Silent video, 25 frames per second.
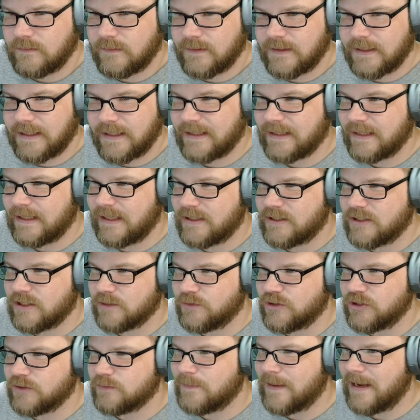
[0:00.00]
like that, and
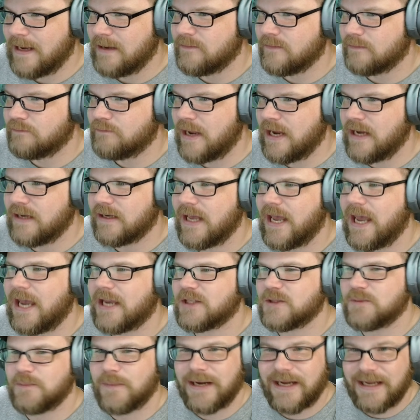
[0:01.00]
we just paint
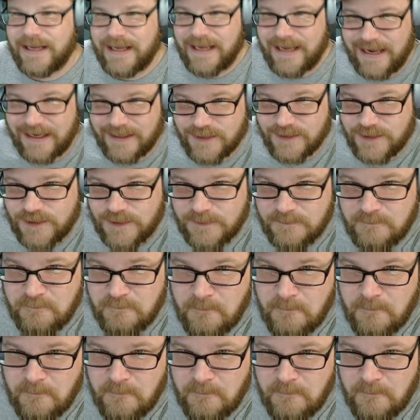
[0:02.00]
hex by hex.